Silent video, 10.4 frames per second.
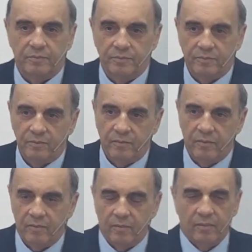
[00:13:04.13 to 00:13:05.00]
official
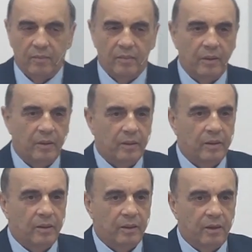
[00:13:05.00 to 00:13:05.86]
religion
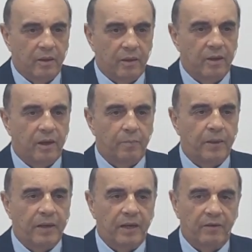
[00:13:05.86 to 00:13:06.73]
of the Roman
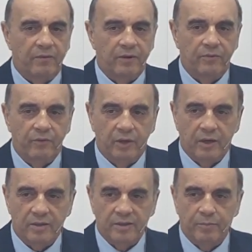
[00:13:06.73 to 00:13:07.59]
Empire, and the
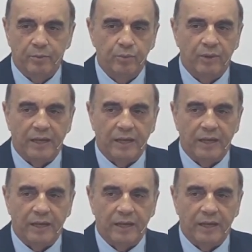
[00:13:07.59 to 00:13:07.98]
word